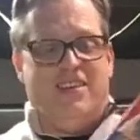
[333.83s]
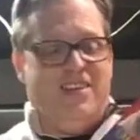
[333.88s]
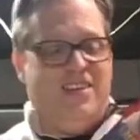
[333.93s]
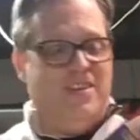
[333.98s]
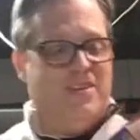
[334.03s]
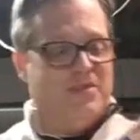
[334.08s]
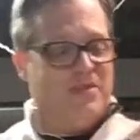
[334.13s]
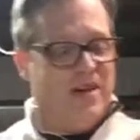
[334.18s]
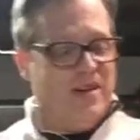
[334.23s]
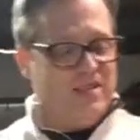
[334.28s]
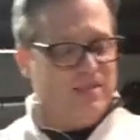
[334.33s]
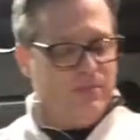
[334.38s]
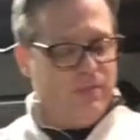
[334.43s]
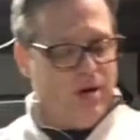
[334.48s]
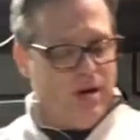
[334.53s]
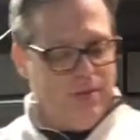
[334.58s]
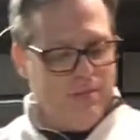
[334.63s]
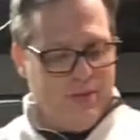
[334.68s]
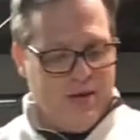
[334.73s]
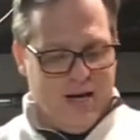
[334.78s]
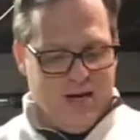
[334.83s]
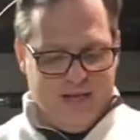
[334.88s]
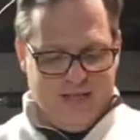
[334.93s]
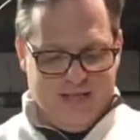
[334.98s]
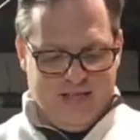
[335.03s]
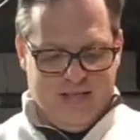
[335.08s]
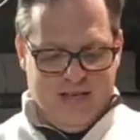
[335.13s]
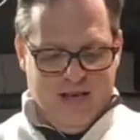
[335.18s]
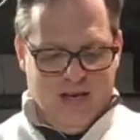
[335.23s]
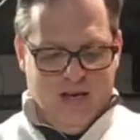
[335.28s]
the Raisin Bran
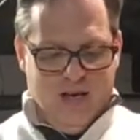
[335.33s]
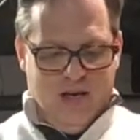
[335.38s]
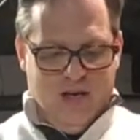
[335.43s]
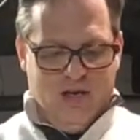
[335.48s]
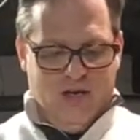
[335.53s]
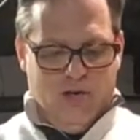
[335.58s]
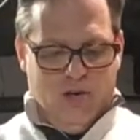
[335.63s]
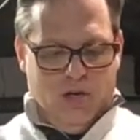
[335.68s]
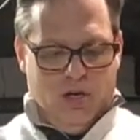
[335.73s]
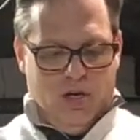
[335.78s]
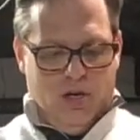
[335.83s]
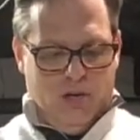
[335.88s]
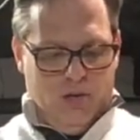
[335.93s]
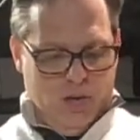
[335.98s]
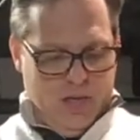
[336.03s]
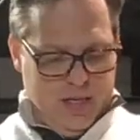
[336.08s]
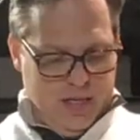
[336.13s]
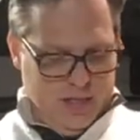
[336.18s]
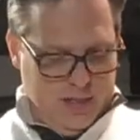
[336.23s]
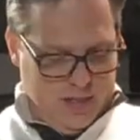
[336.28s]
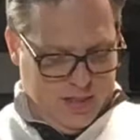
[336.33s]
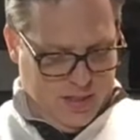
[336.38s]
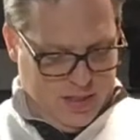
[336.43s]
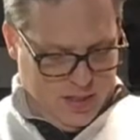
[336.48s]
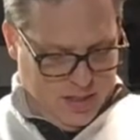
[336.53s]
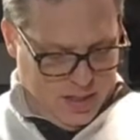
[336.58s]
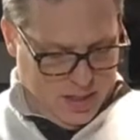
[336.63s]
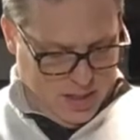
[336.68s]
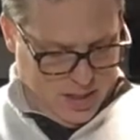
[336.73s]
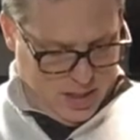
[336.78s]
box, you can always
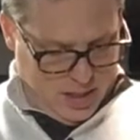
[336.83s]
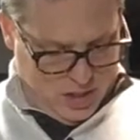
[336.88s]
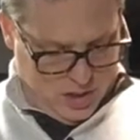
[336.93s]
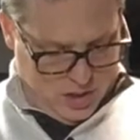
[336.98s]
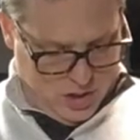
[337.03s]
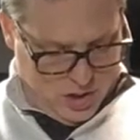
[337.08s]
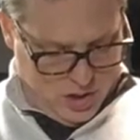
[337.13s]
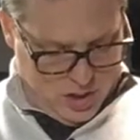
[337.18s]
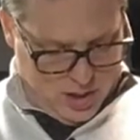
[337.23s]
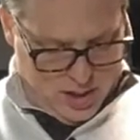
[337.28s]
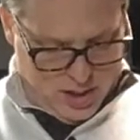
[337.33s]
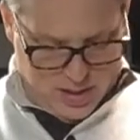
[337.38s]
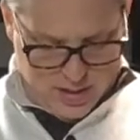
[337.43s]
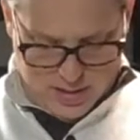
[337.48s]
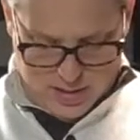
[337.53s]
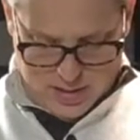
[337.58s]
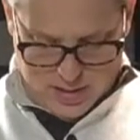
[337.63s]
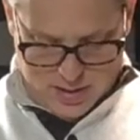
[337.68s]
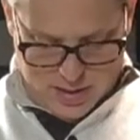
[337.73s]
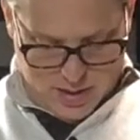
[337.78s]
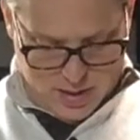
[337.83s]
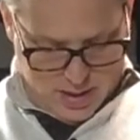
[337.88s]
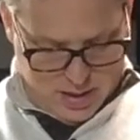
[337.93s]
just